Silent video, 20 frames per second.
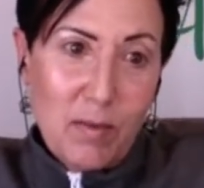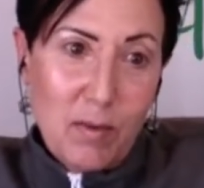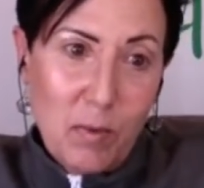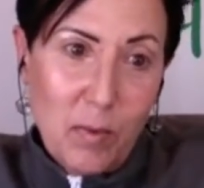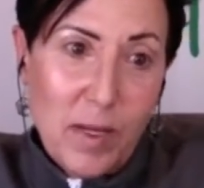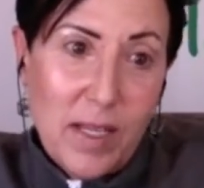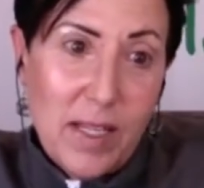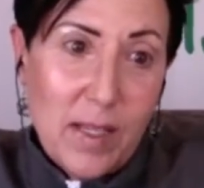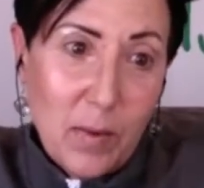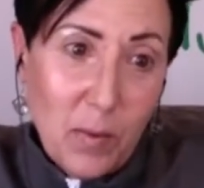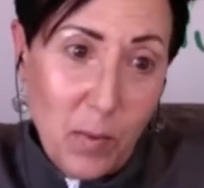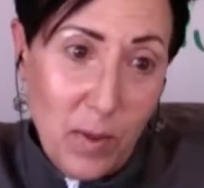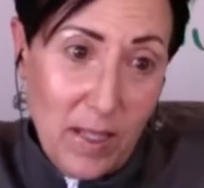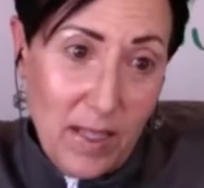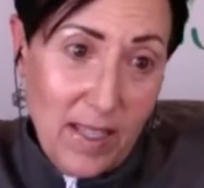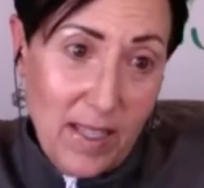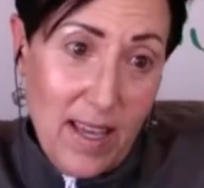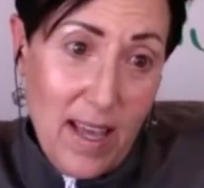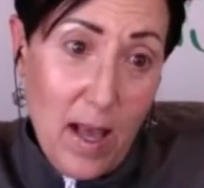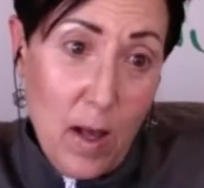the three that
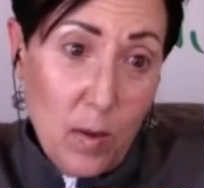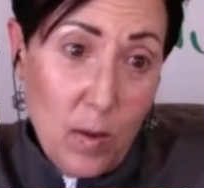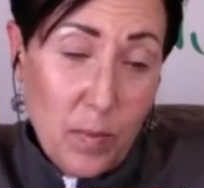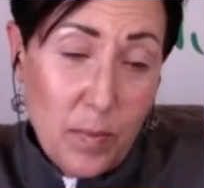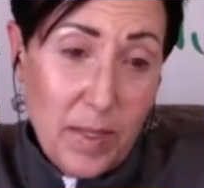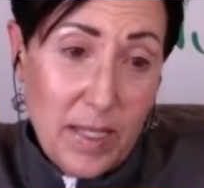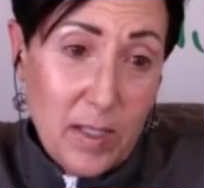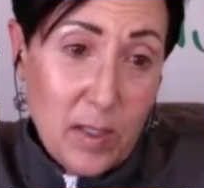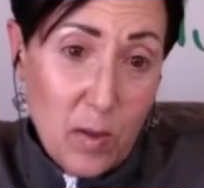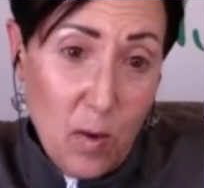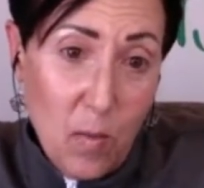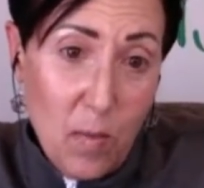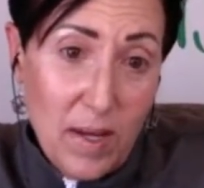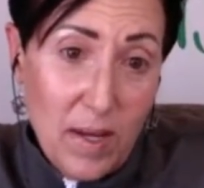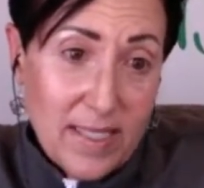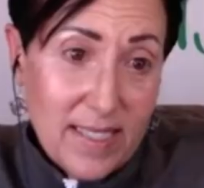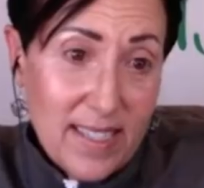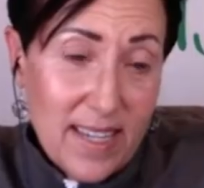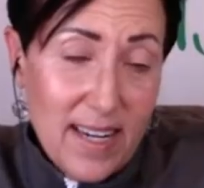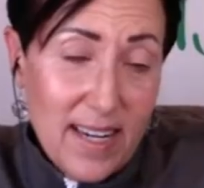really helped me so
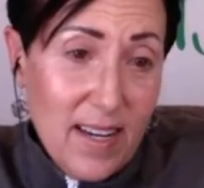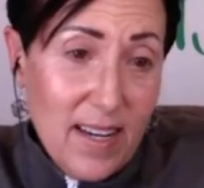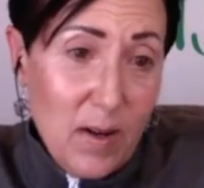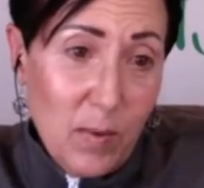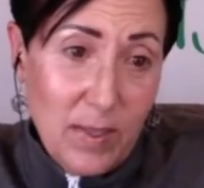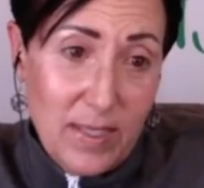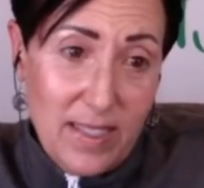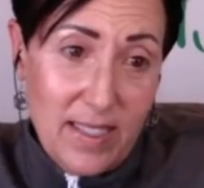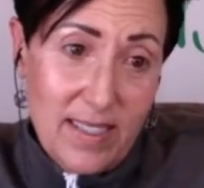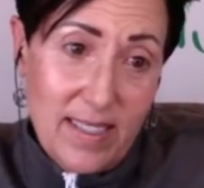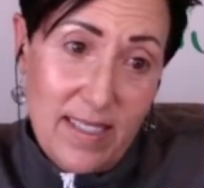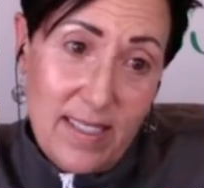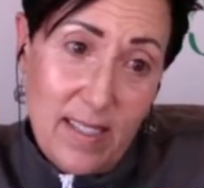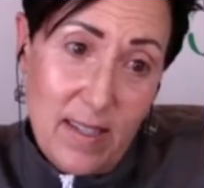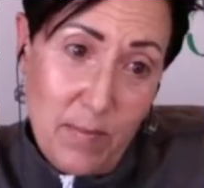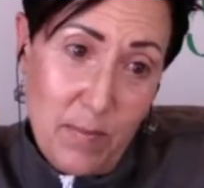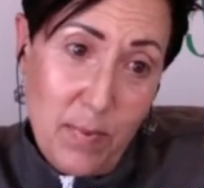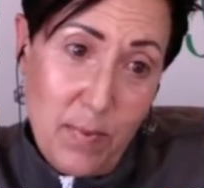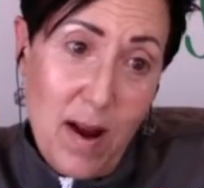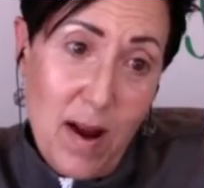much with
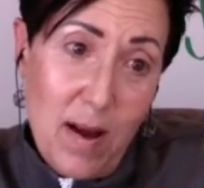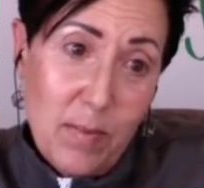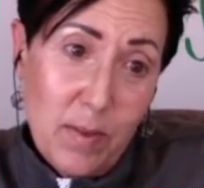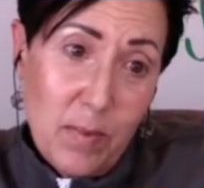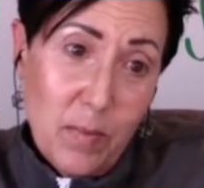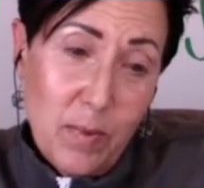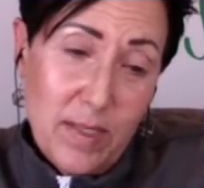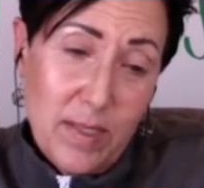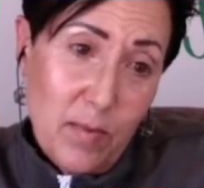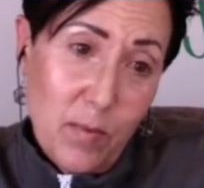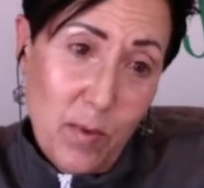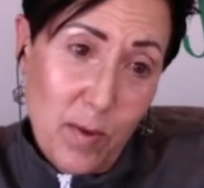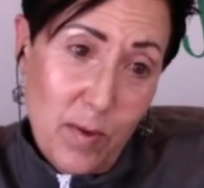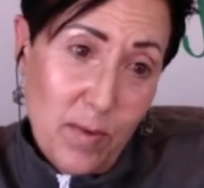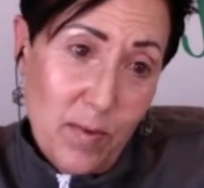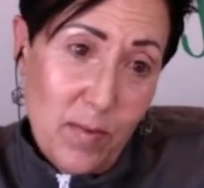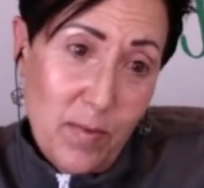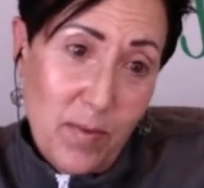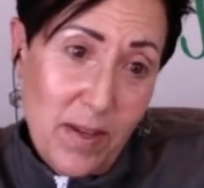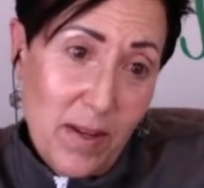this problem were,